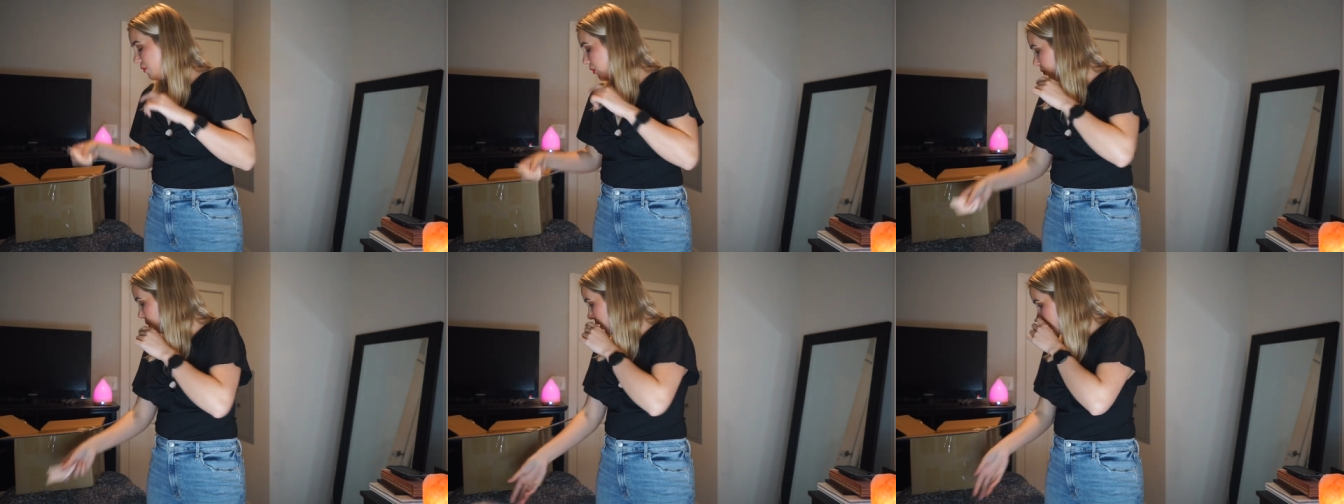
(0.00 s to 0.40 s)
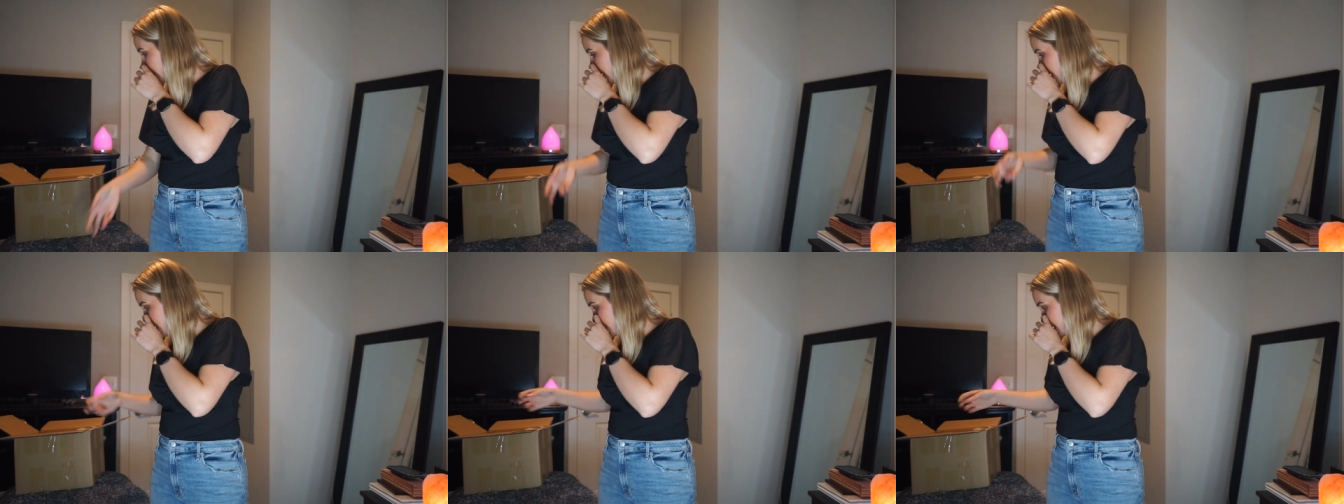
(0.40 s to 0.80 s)
if you're
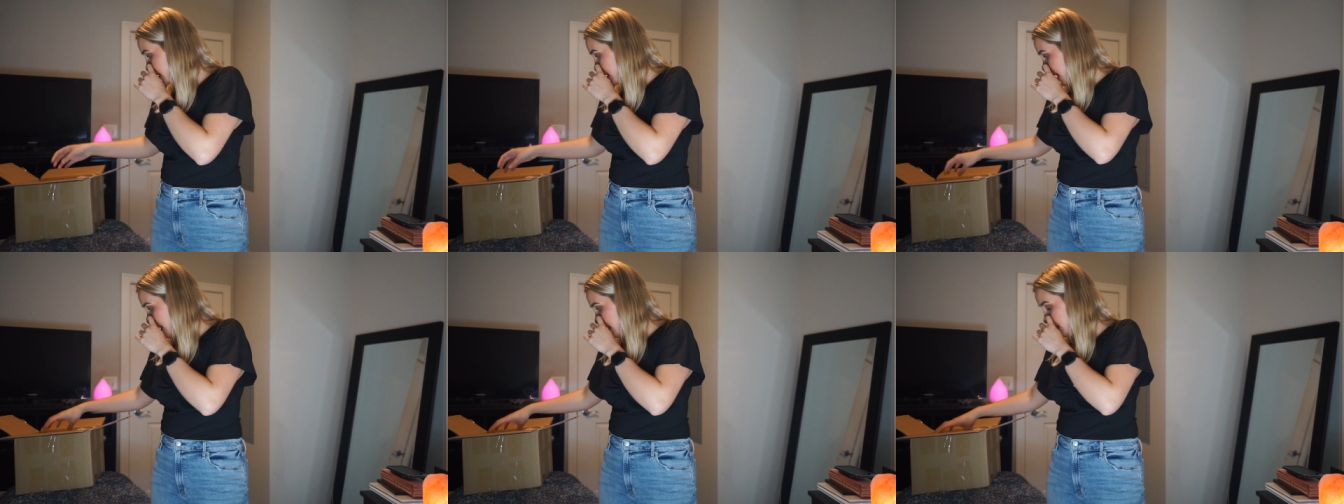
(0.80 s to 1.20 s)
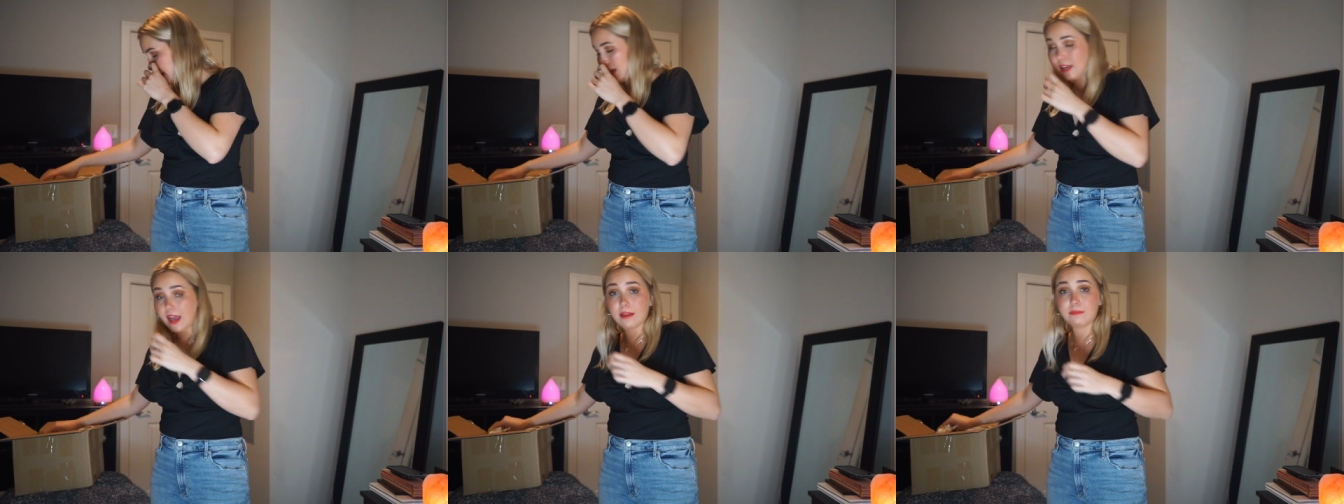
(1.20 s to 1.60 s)
wondering on
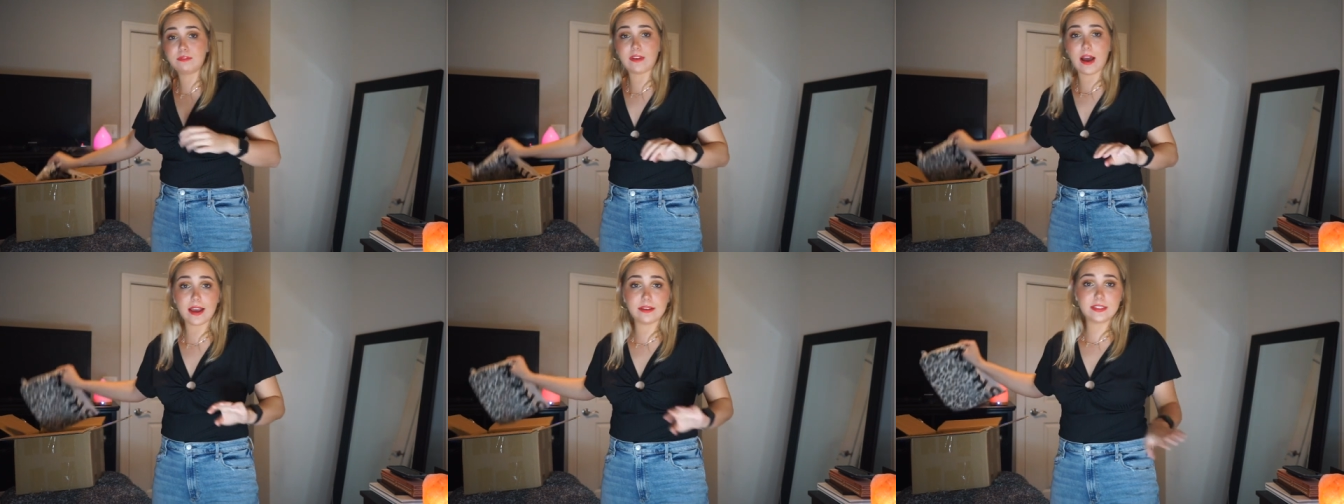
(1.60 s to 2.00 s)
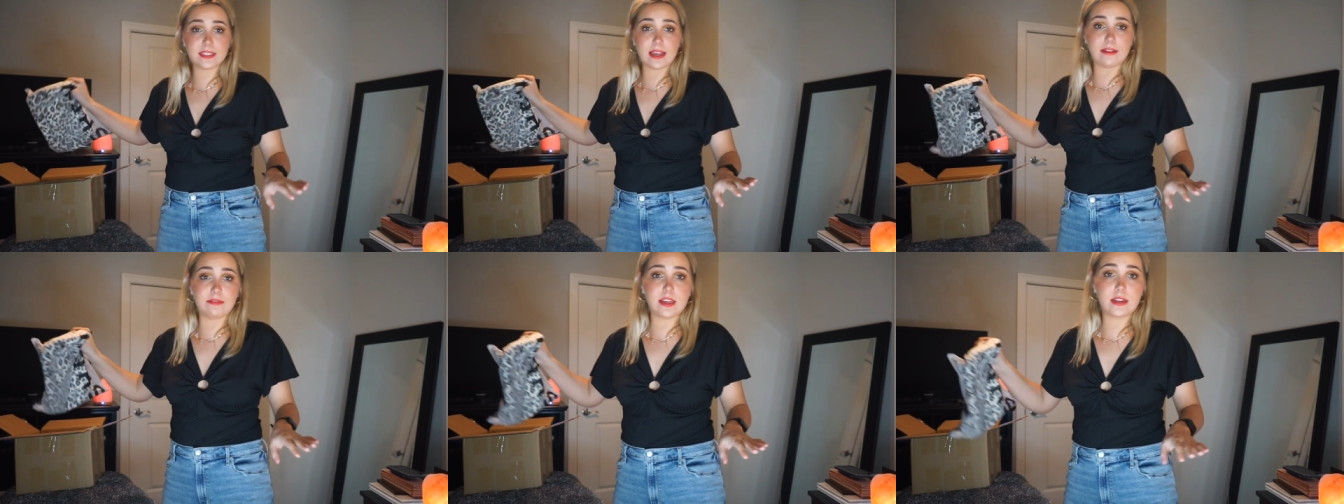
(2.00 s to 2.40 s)
sizing, I'm
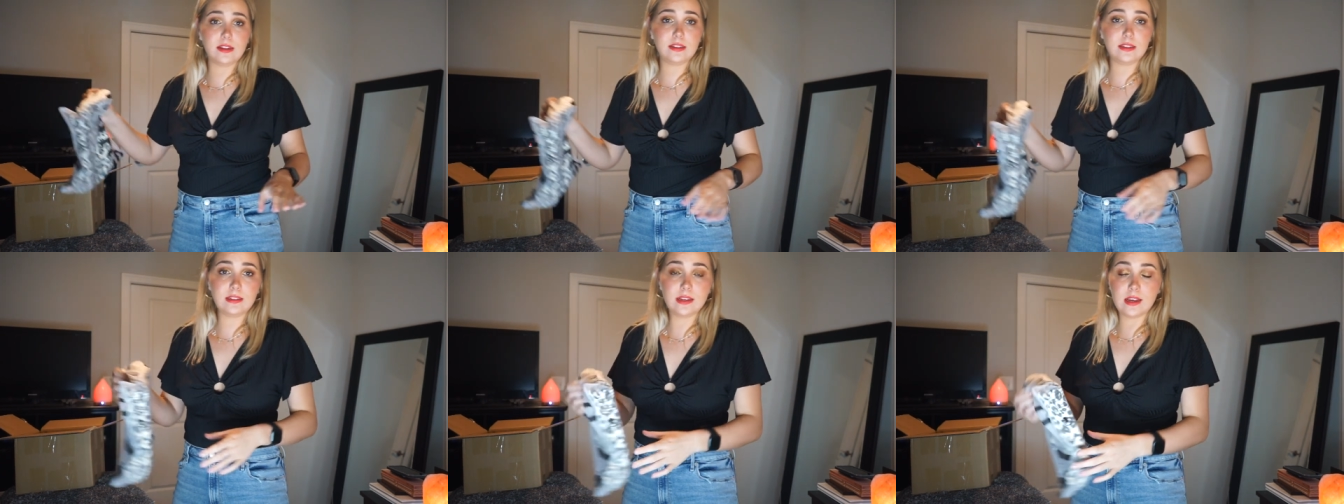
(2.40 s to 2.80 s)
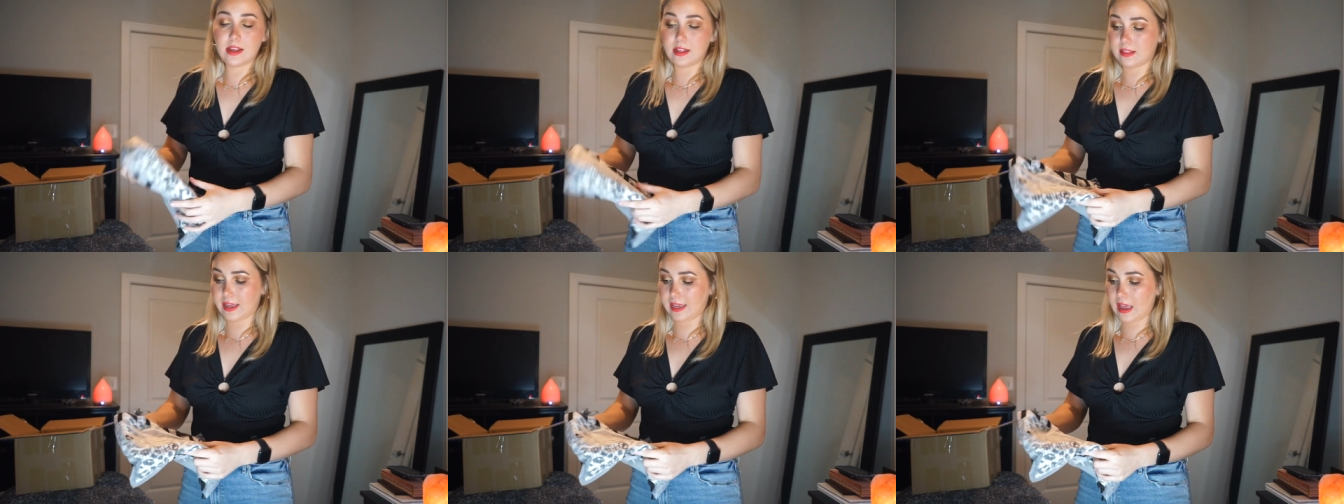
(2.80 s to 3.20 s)

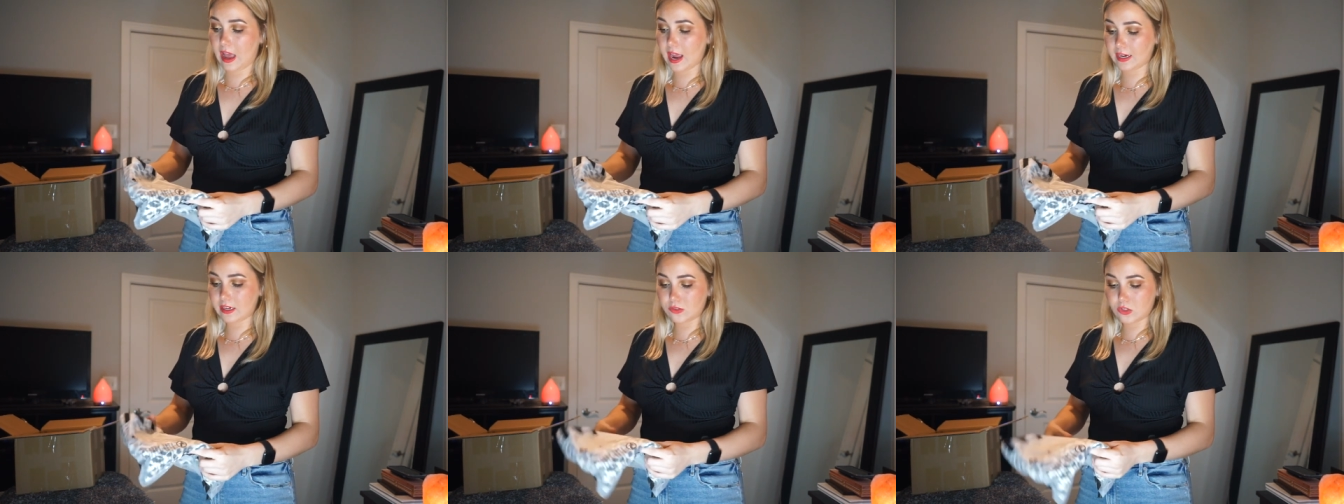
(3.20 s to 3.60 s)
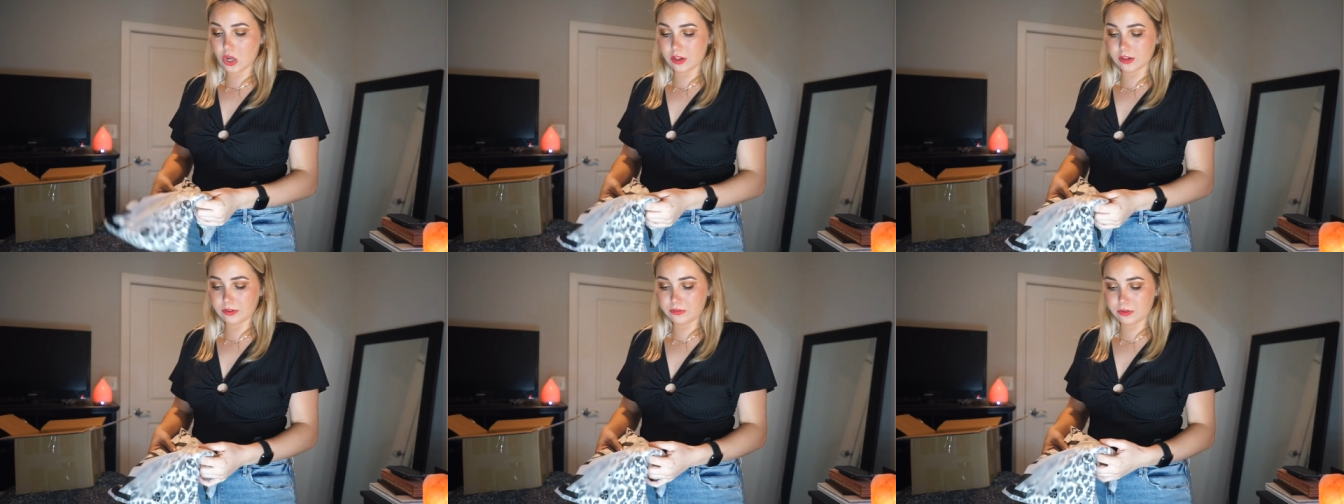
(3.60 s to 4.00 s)
5'7", like kind of
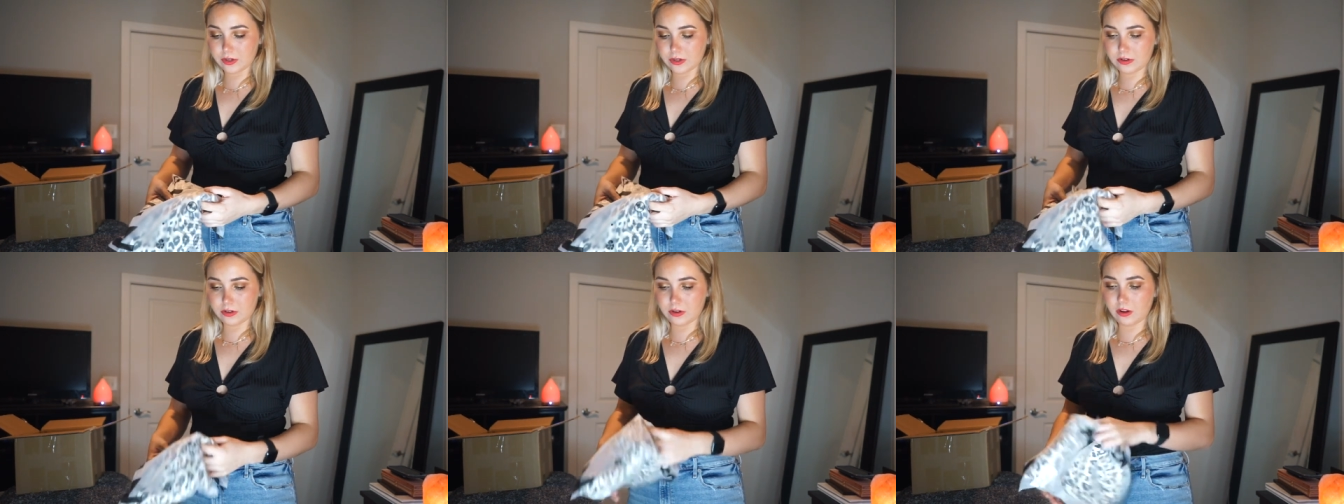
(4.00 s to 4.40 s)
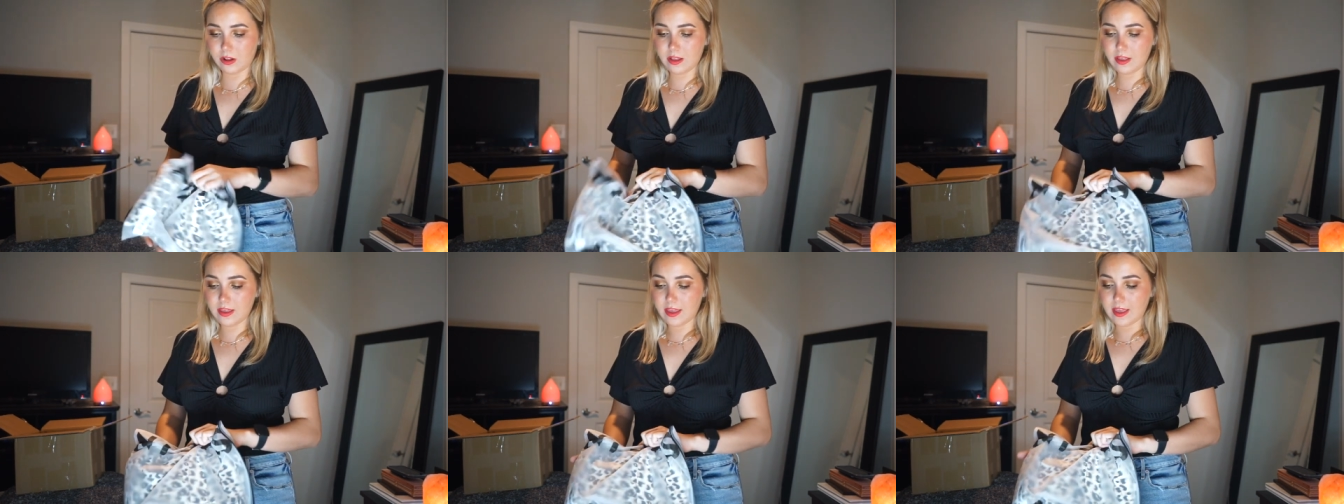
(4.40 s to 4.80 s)
taller for a
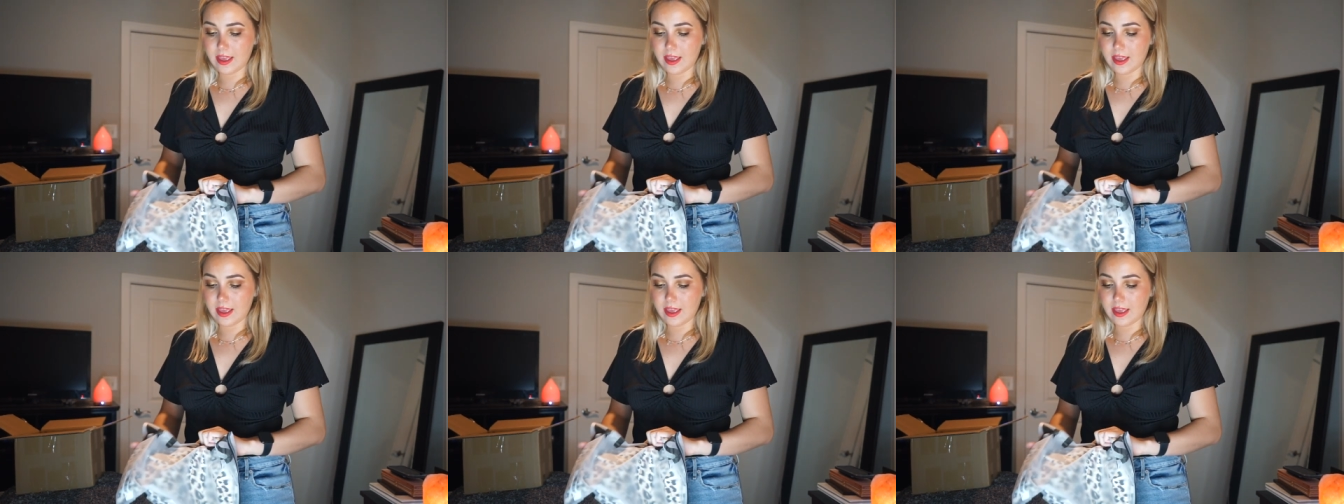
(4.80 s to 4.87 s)
girl,